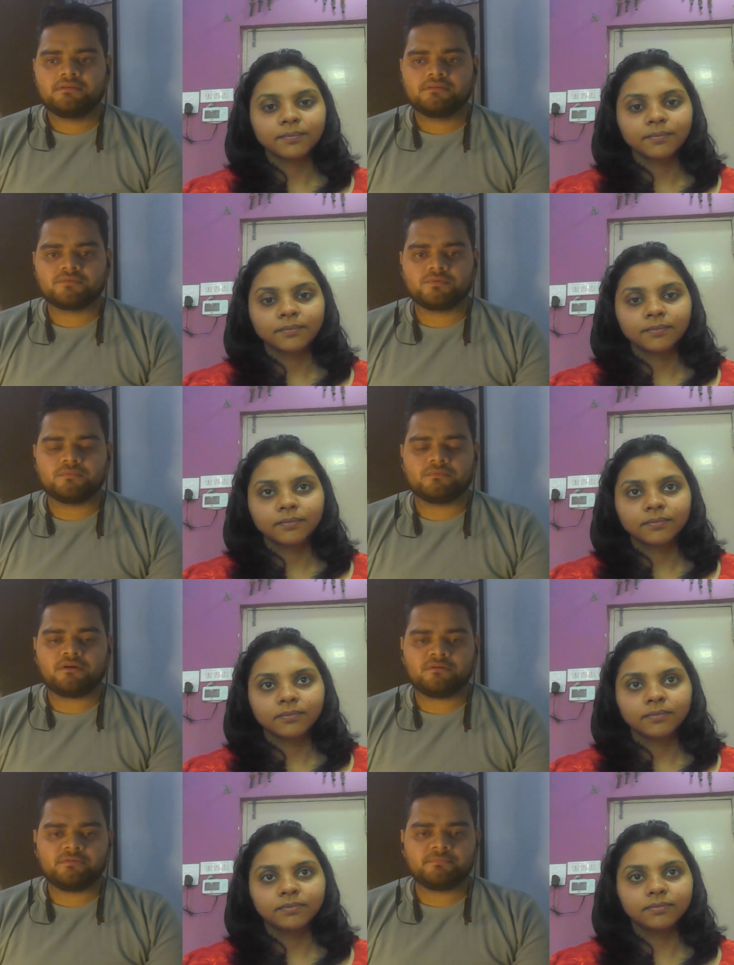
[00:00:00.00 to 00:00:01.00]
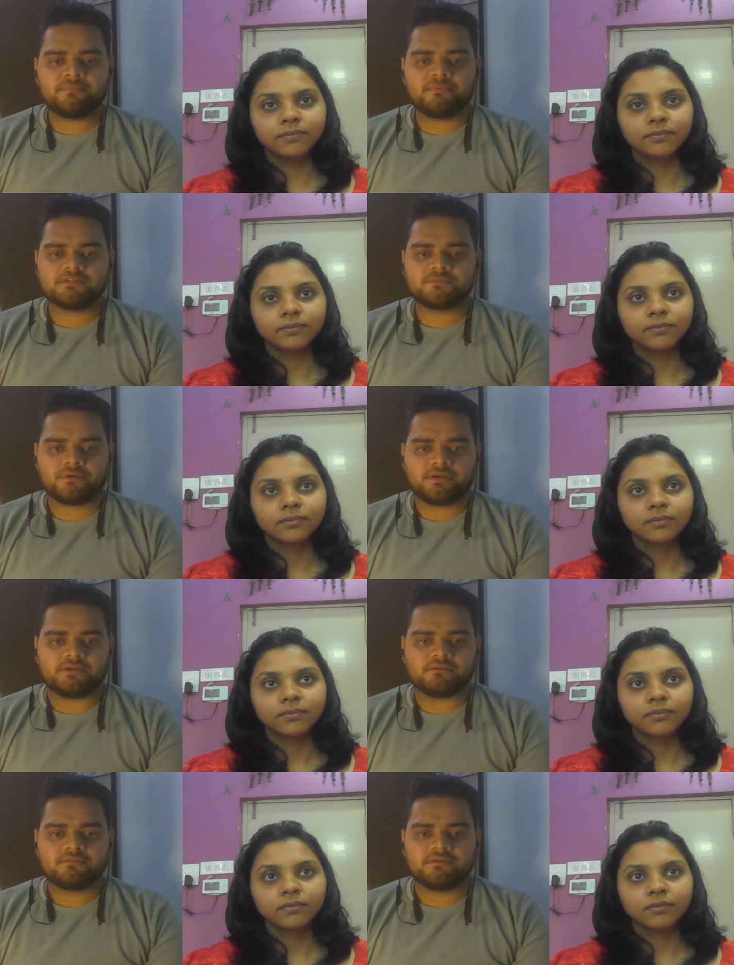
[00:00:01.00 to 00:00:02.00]
Speaker 1: so how many people responded?
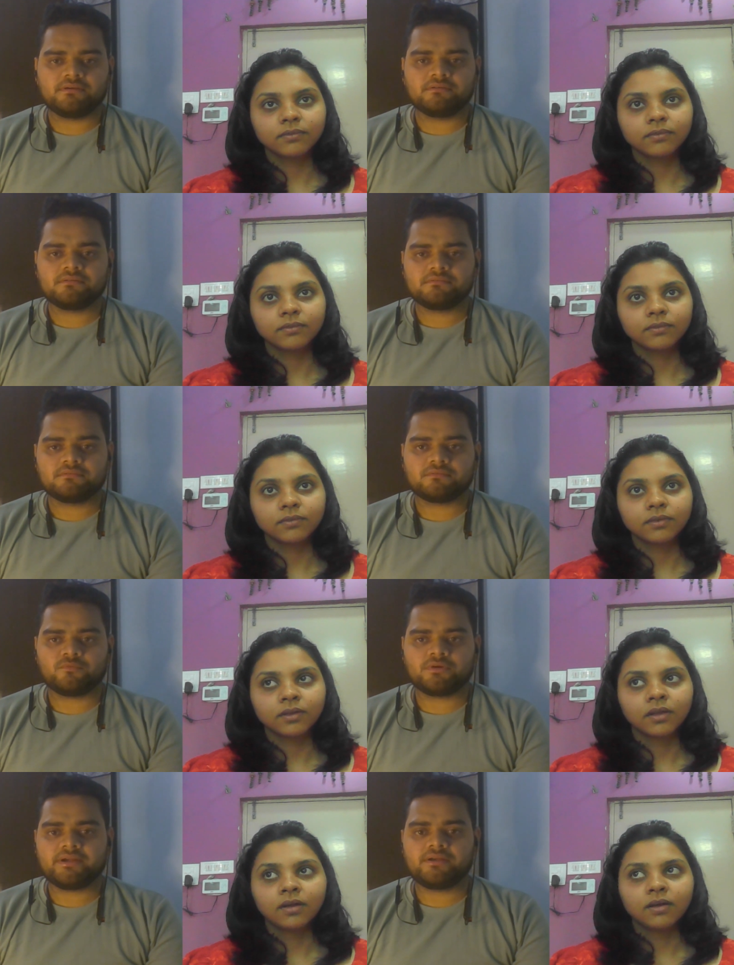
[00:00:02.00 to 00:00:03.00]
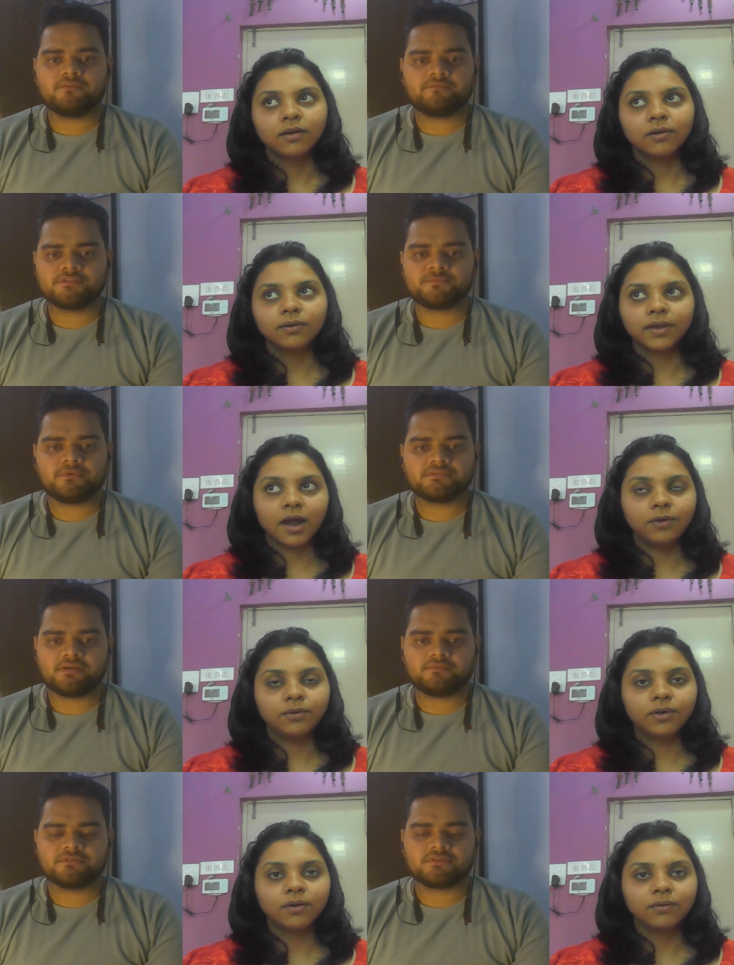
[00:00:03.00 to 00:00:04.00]
Did, so what kind of response rate
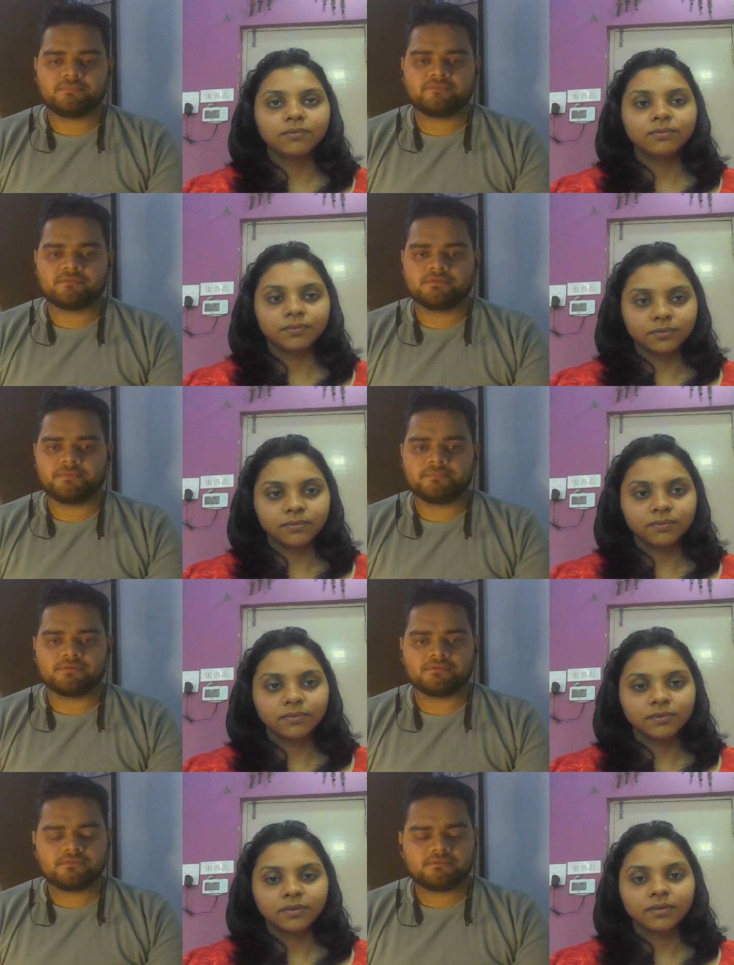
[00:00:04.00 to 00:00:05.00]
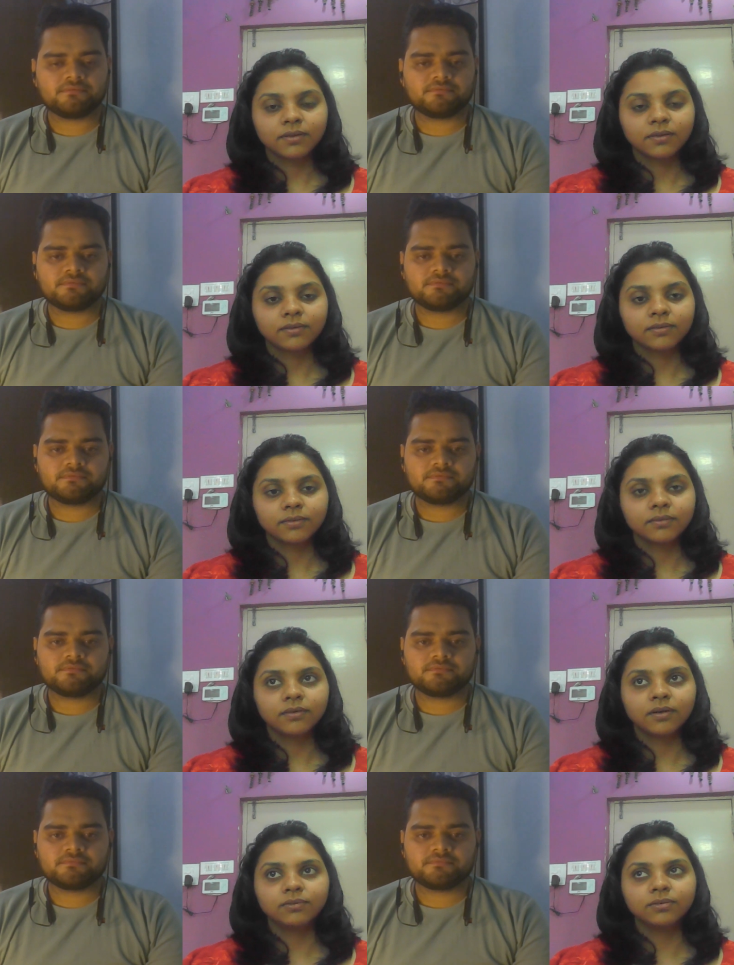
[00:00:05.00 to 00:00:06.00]
was coming from the people?
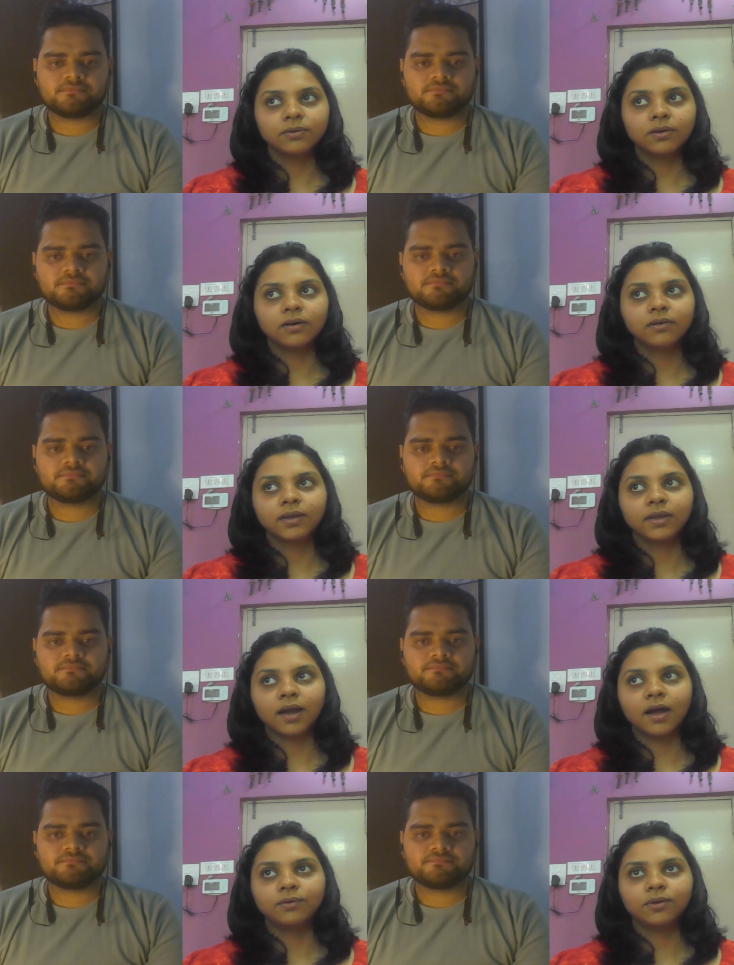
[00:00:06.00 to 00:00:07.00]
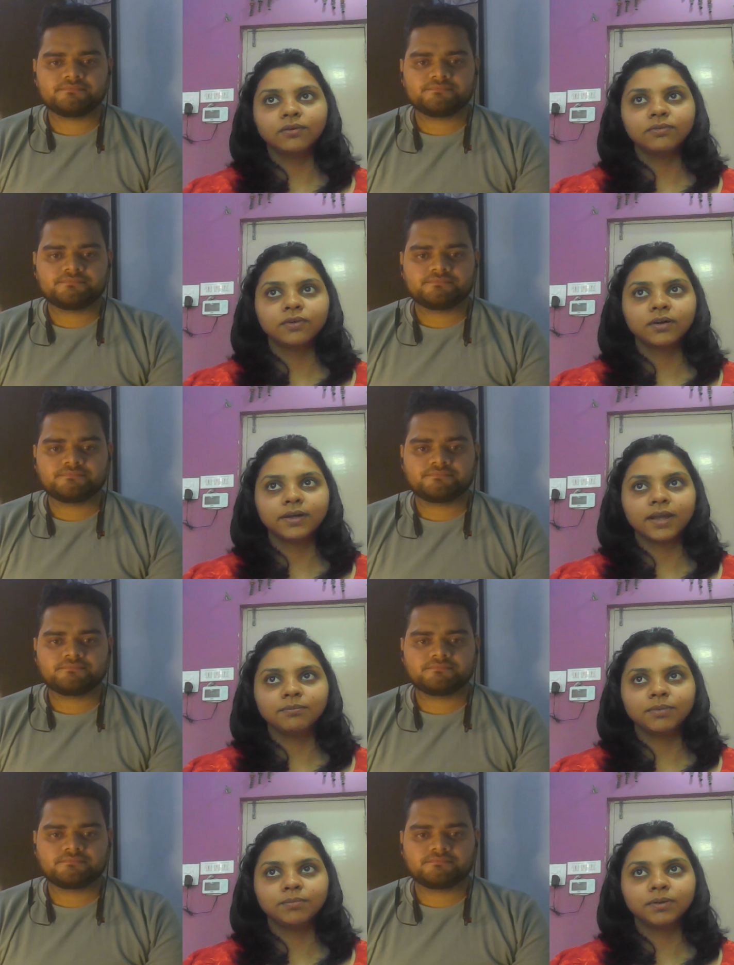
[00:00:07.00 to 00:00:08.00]
Speaker 2: So okay, out of uh, ten
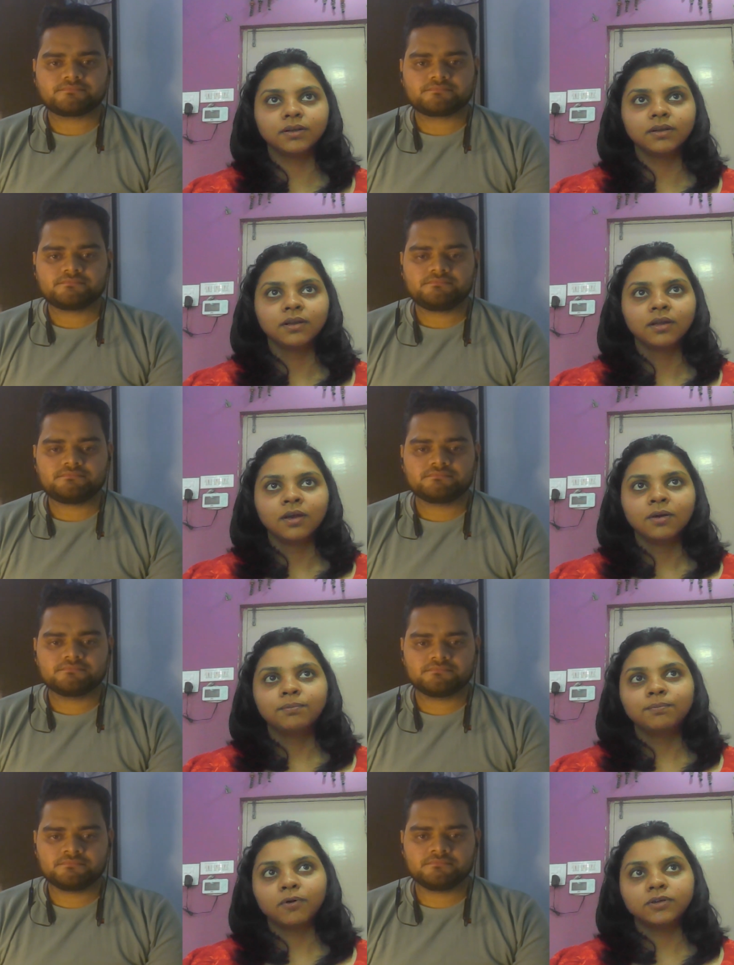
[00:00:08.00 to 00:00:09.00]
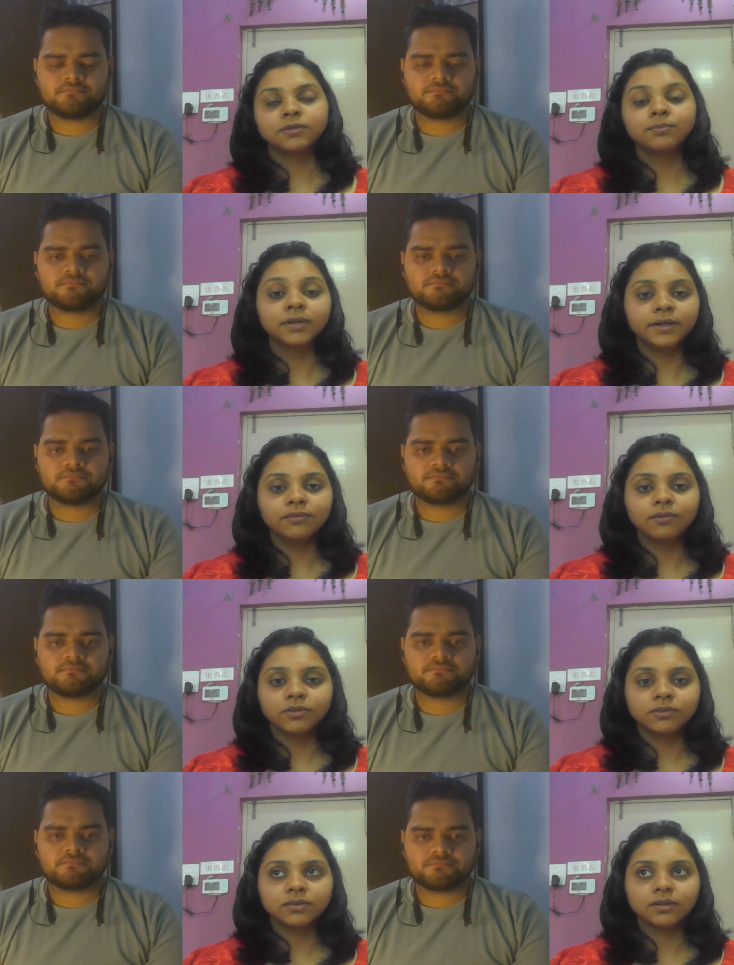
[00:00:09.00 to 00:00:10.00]
people, possibility
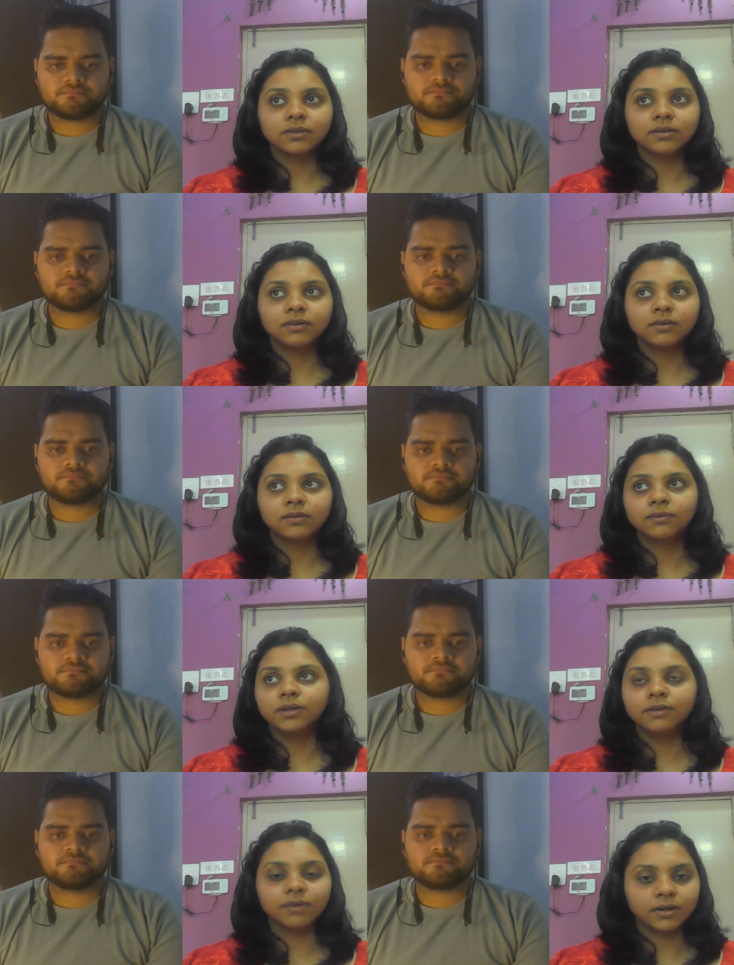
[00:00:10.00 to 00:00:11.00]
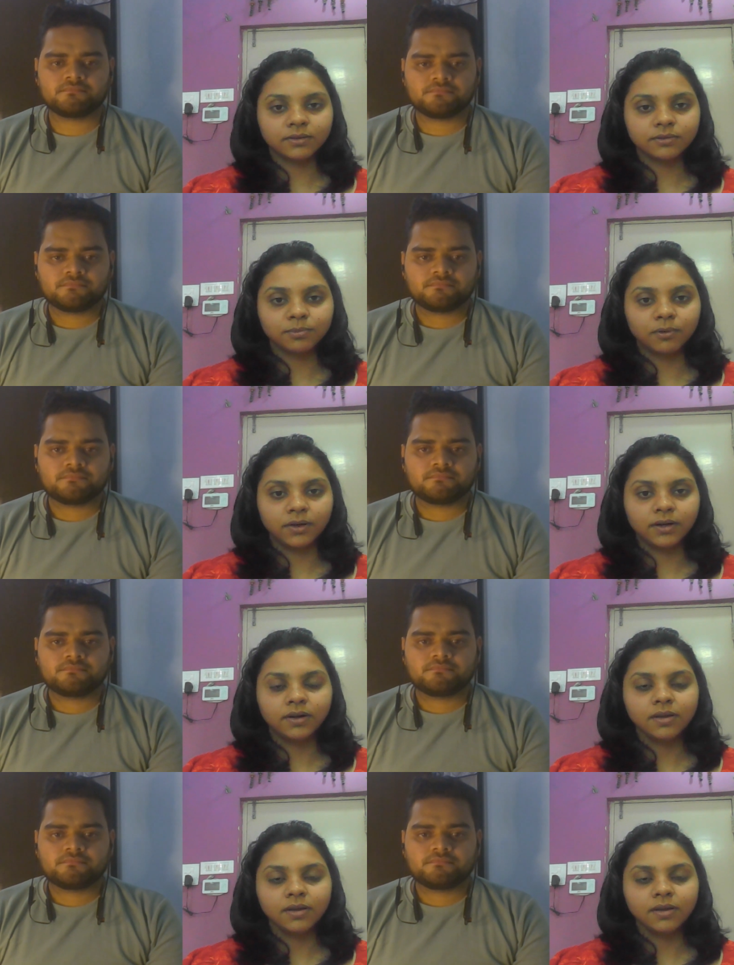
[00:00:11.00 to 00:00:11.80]
mm-hmm. uh, only one responded.